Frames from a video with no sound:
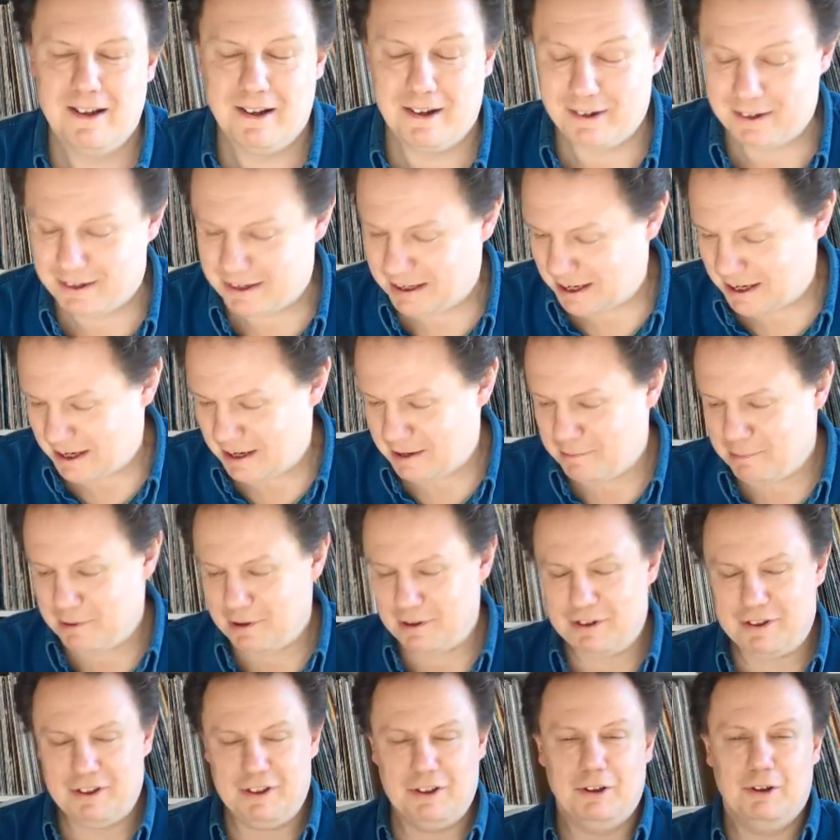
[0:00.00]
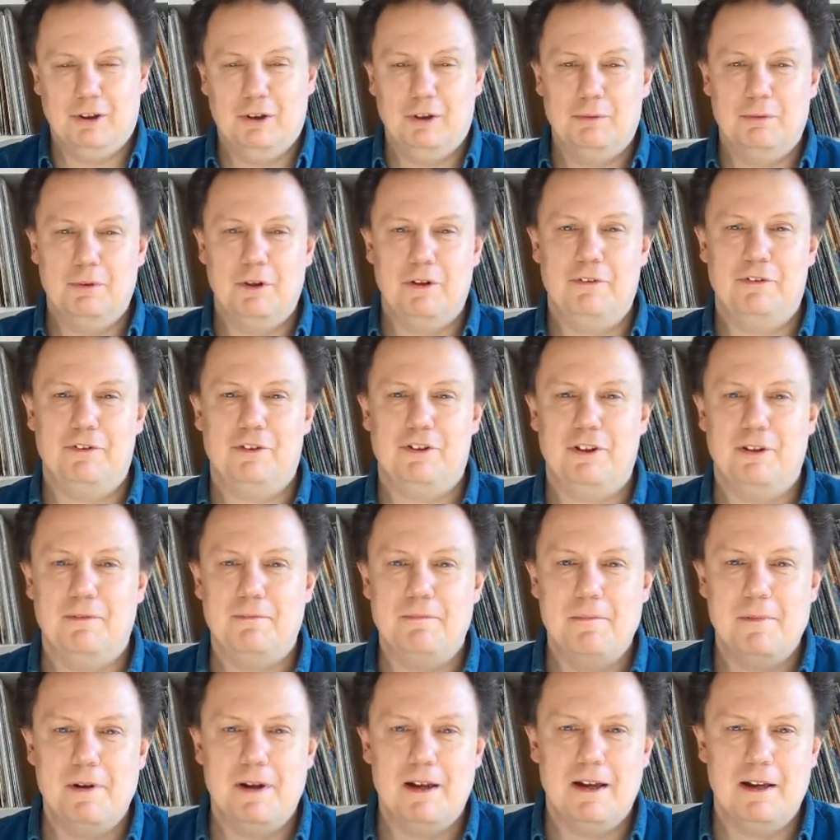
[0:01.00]
Okay, pressing on with
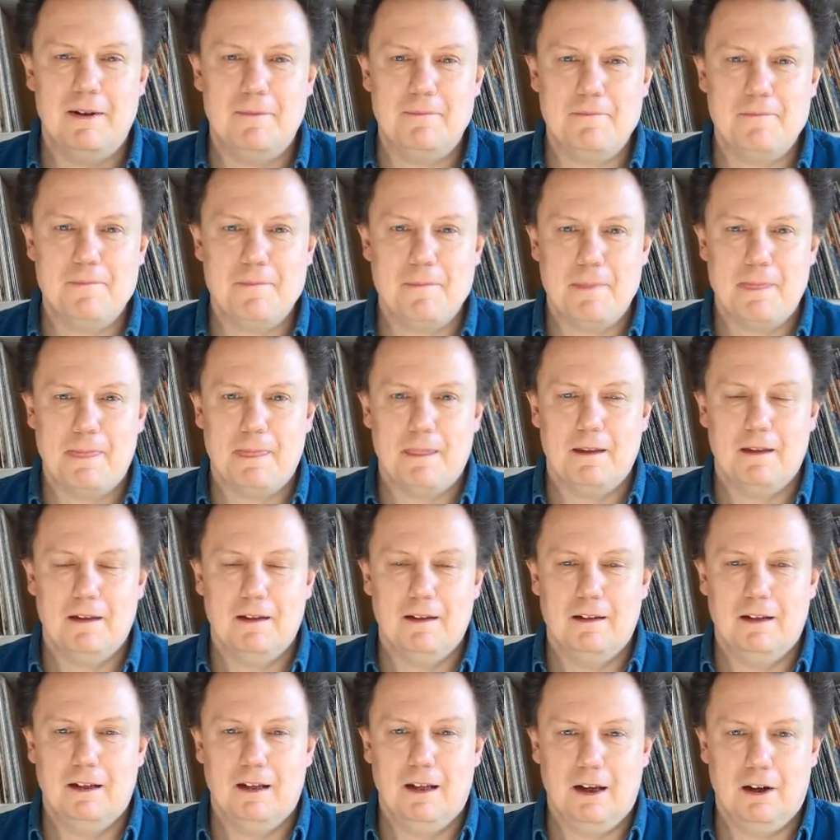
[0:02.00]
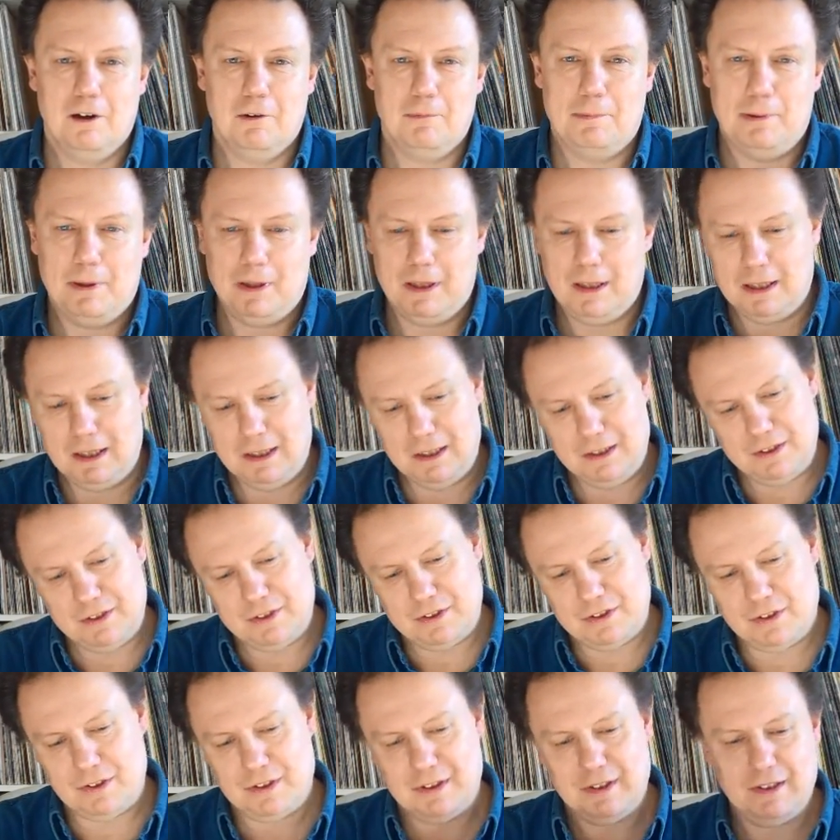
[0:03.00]
some
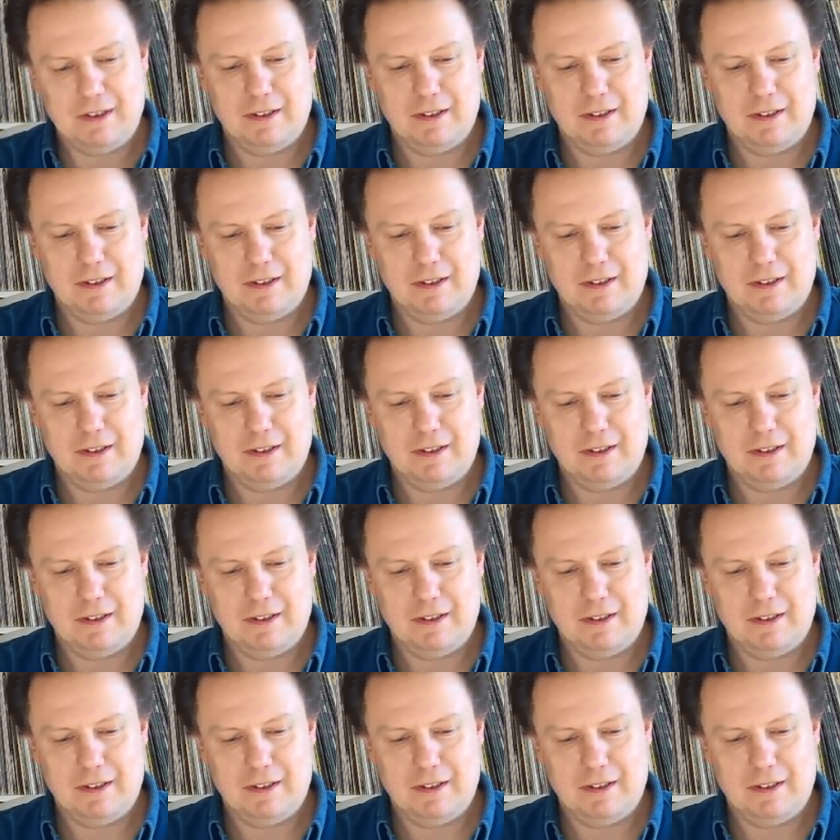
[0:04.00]
LPs.